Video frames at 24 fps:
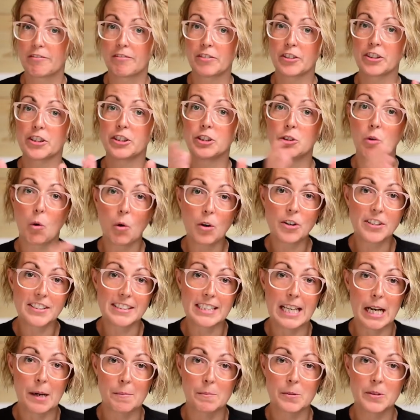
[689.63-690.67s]
for your
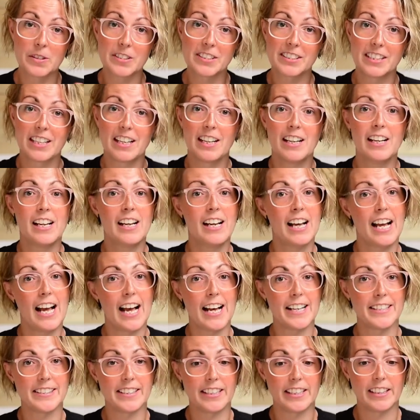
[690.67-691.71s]
samples,
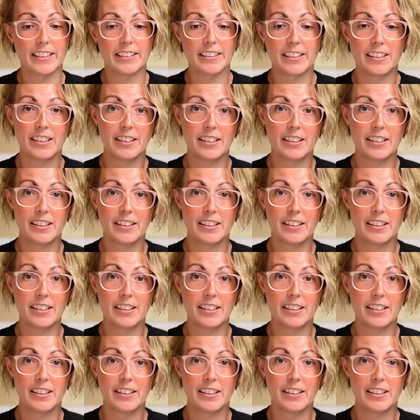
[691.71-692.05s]
as in